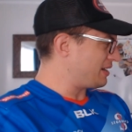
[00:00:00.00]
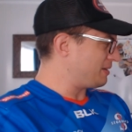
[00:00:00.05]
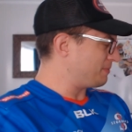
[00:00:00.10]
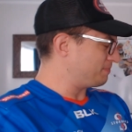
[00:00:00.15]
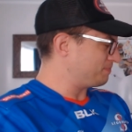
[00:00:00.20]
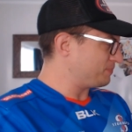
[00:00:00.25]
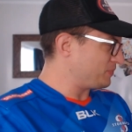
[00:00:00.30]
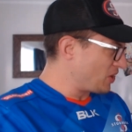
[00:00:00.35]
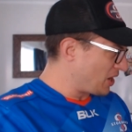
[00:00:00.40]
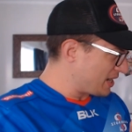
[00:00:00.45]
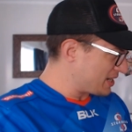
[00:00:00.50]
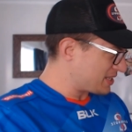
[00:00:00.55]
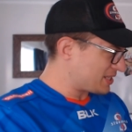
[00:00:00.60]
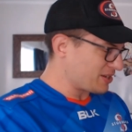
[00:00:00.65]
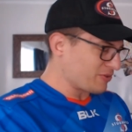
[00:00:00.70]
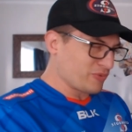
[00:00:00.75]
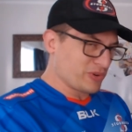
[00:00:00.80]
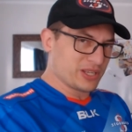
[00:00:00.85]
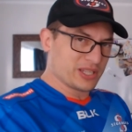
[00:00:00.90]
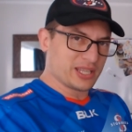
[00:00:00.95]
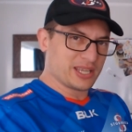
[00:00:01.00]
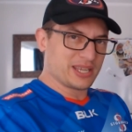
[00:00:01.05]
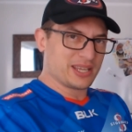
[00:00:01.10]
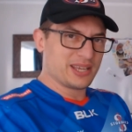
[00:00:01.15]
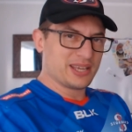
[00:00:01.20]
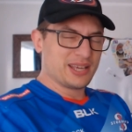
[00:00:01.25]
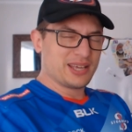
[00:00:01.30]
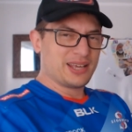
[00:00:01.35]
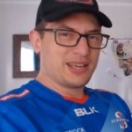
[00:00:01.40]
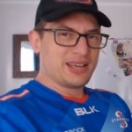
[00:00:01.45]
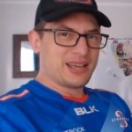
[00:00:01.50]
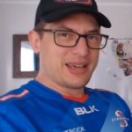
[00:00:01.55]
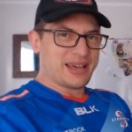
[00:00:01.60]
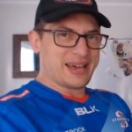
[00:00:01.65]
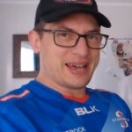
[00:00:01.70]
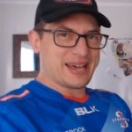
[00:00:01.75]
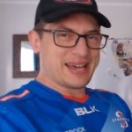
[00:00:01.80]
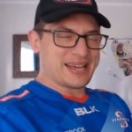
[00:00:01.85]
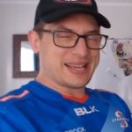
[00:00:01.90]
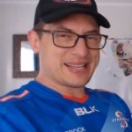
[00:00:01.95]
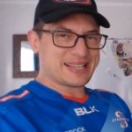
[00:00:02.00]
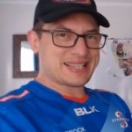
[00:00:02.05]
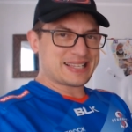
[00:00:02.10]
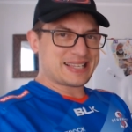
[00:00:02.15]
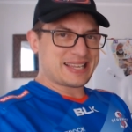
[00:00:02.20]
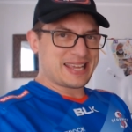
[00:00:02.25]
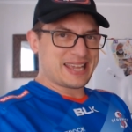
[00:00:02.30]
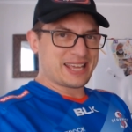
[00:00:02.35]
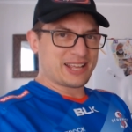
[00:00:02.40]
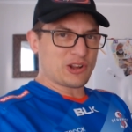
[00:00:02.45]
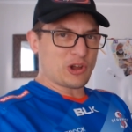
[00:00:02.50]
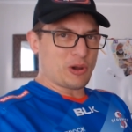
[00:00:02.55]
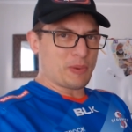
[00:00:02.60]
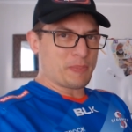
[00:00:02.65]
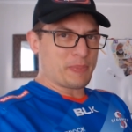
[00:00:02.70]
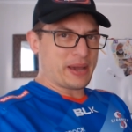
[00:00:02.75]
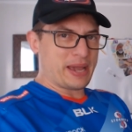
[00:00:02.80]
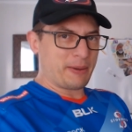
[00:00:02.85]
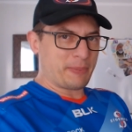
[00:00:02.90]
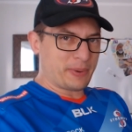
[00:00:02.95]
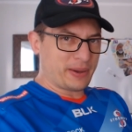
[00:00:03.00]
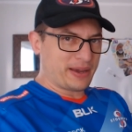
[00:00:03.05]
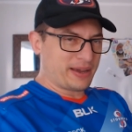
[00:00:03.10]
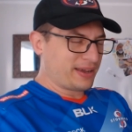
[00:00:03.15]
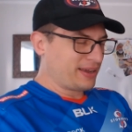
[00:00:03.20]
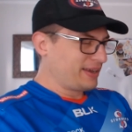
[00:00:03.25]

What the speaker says: nice to really see it on paper.